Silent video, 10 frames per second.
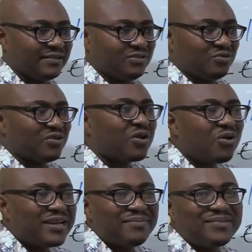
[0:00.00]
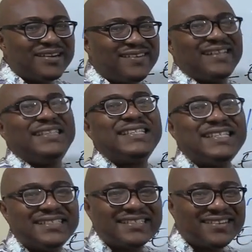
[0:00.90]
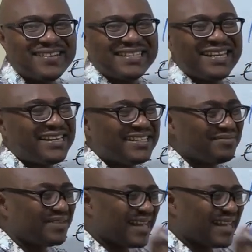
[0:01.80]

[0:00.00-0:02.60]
So they call them cretins, cretinism. They